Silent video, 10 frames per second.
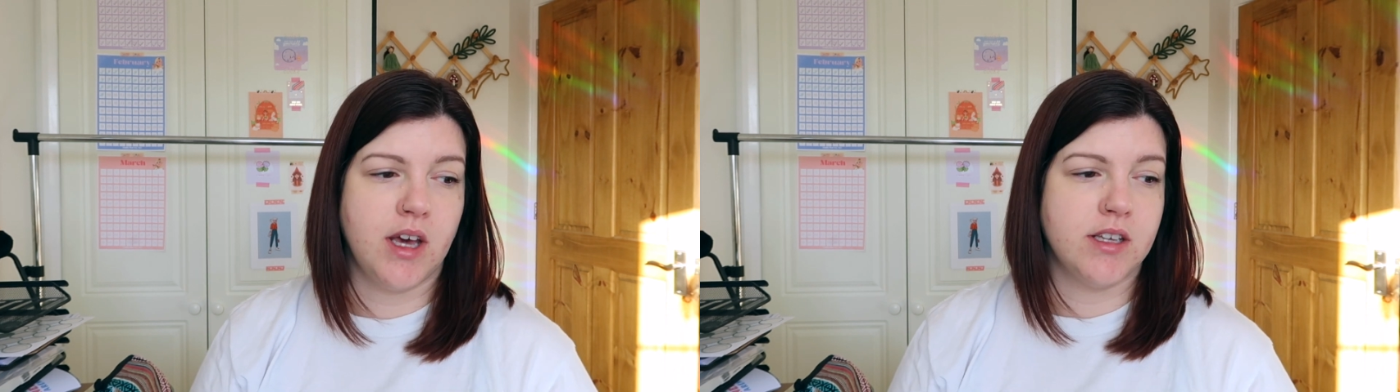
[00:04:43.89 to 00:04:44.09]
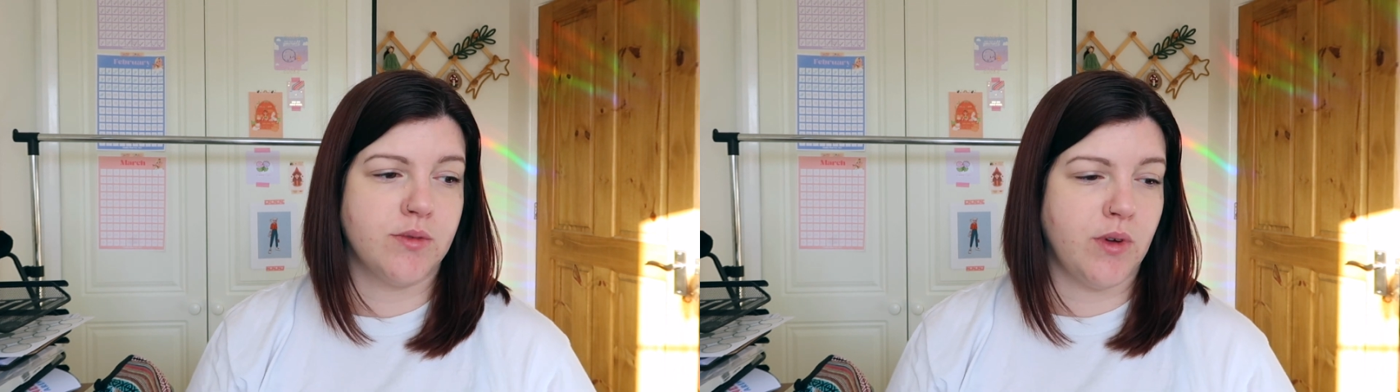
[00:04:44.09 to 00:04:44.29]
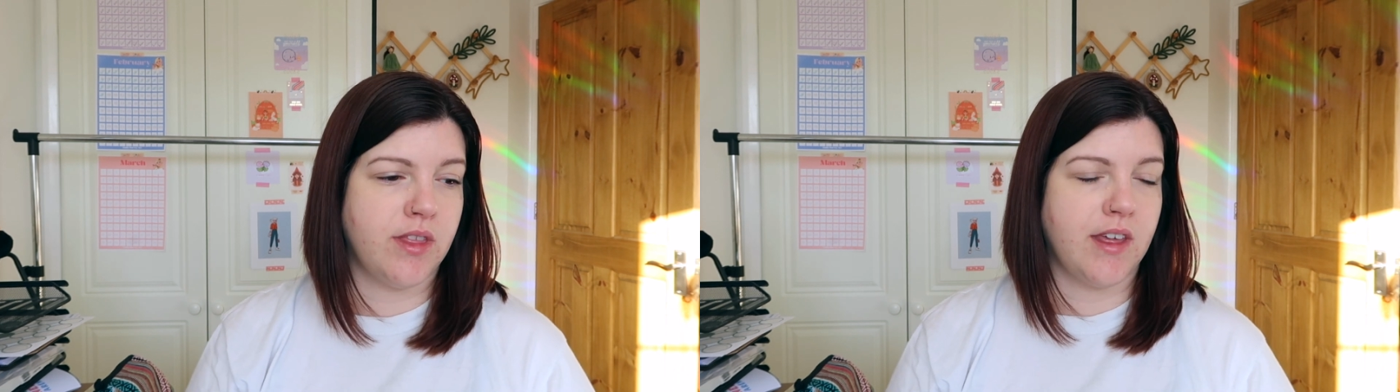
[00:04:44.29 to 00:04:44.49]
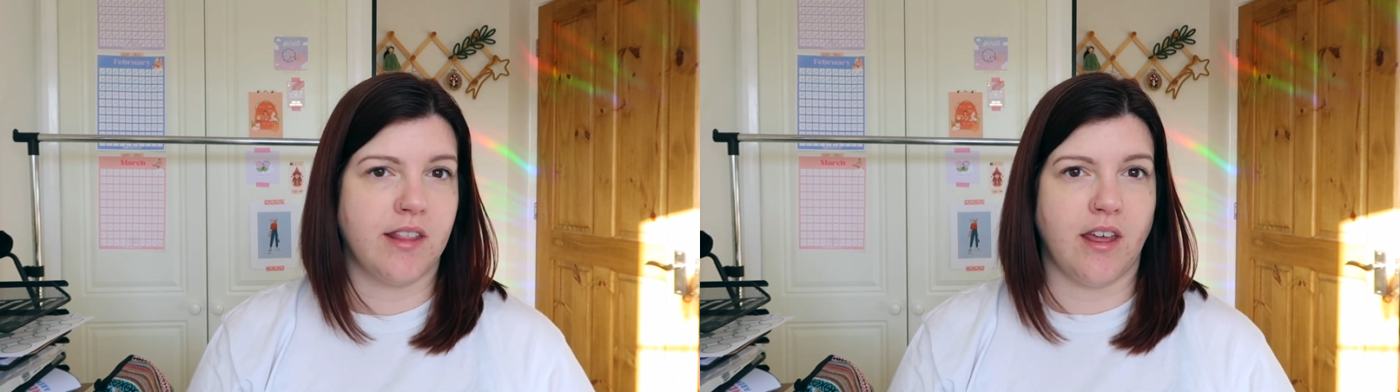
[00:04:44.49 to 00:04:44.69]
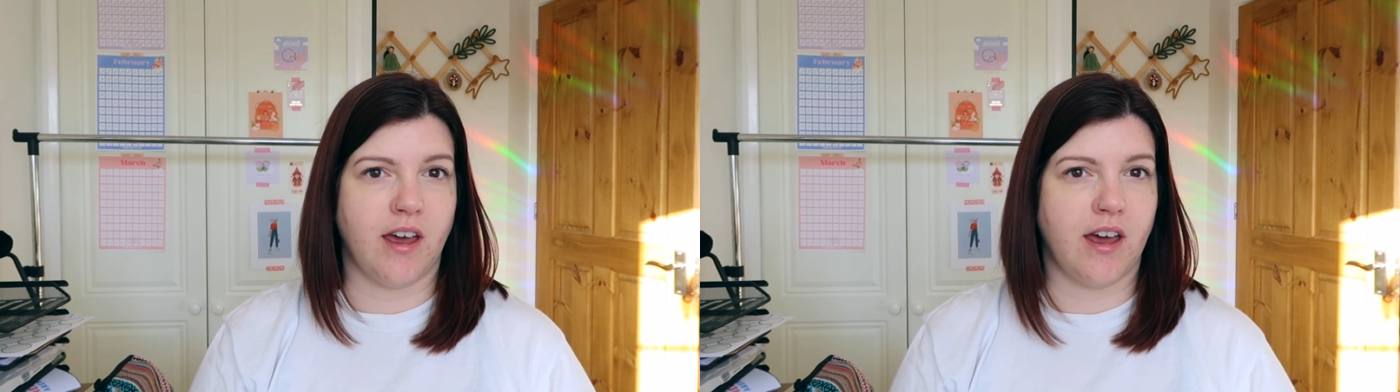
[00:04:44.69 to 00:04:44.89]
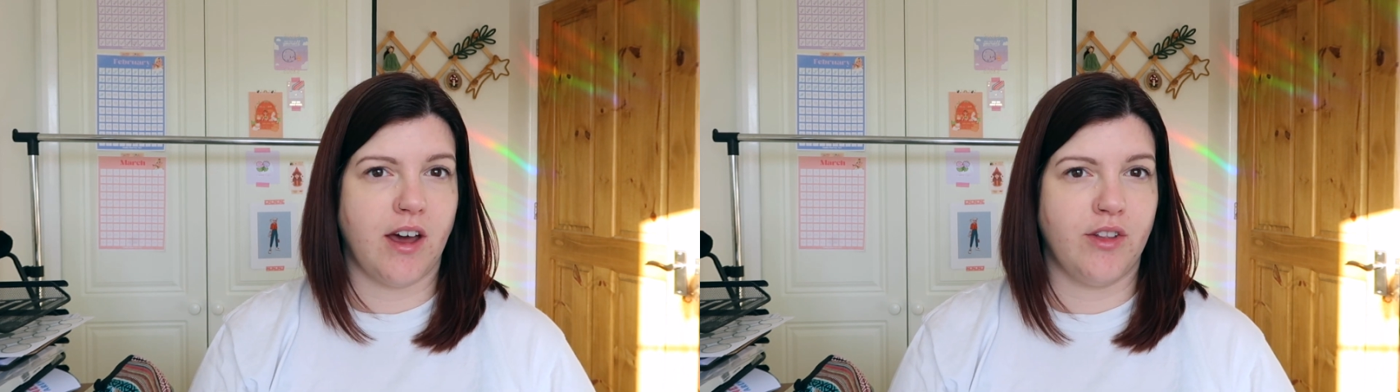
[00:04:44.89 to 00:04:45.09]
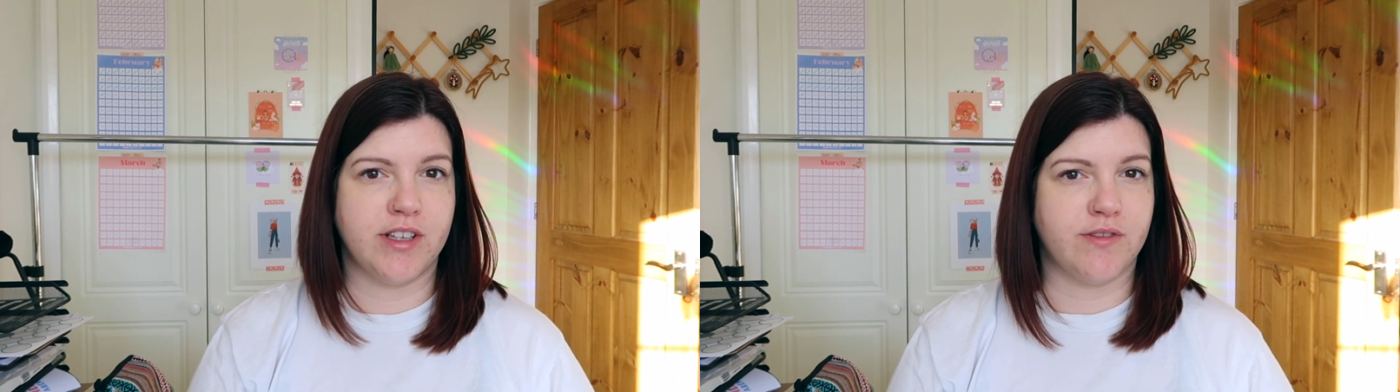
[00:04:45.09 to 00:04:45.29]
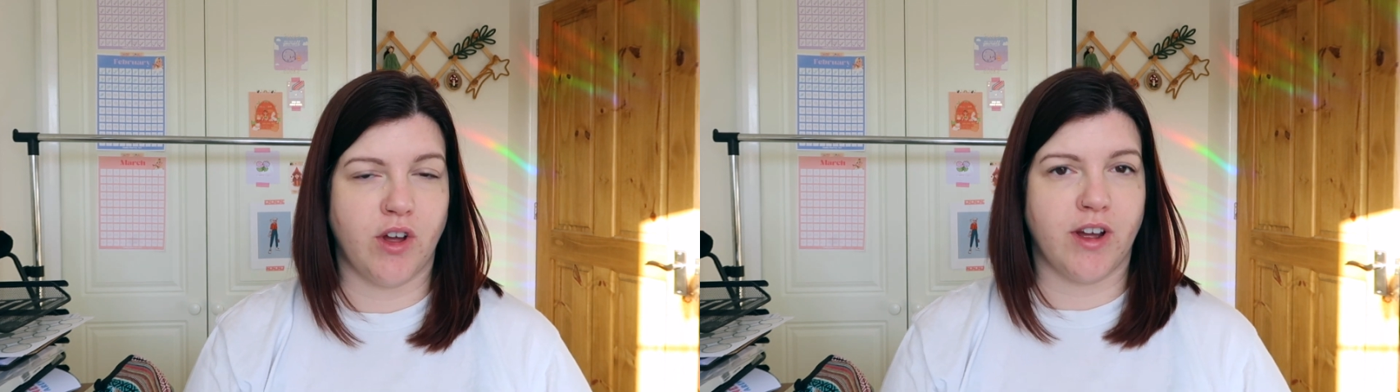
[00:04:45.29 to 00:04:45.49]
So one thing that on
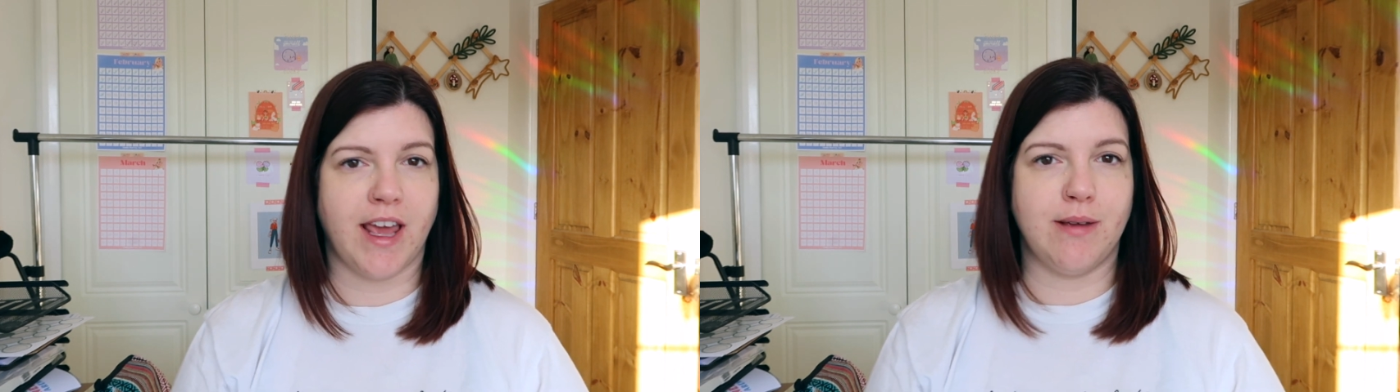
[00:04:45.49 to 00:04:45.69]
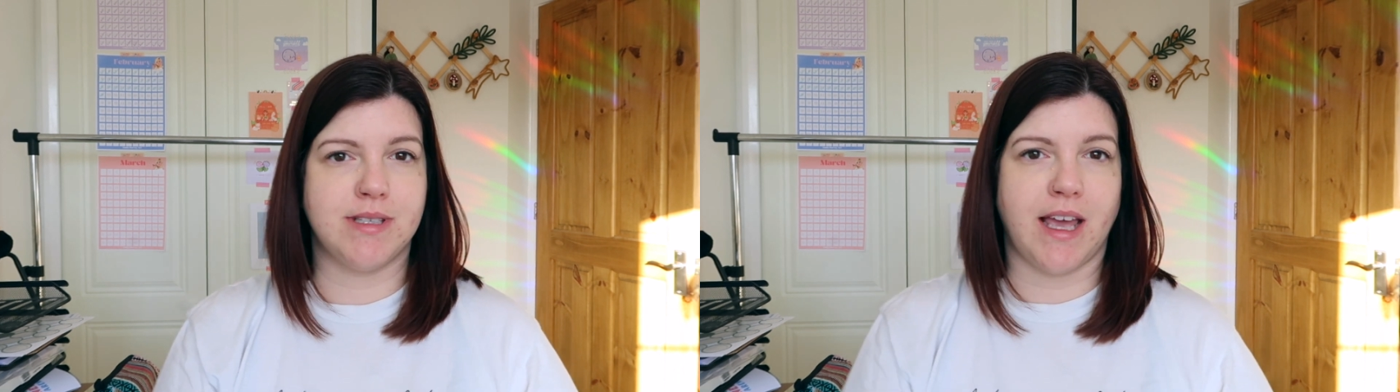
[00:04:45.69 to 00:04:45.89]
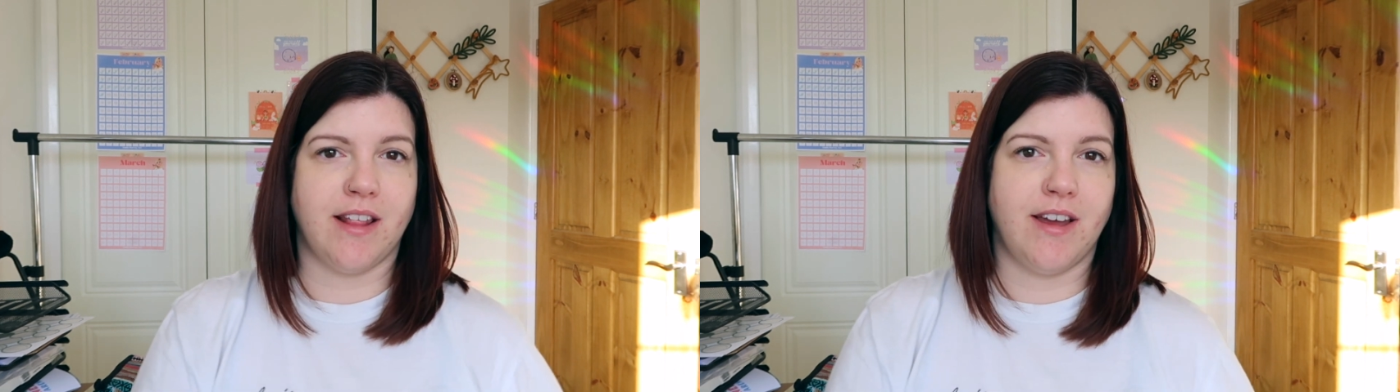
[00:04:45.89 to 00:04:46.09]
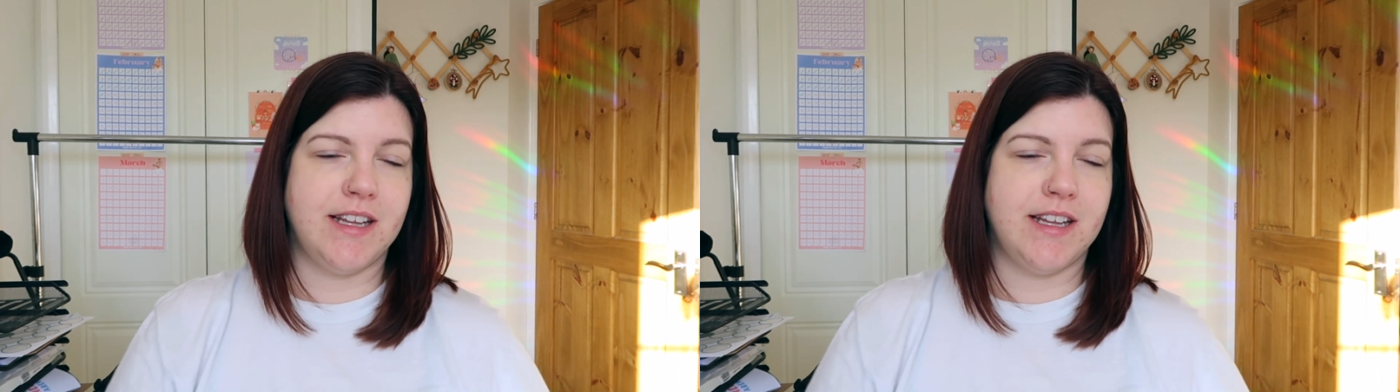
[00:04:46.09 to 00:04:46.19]
this vlog I keep saying that I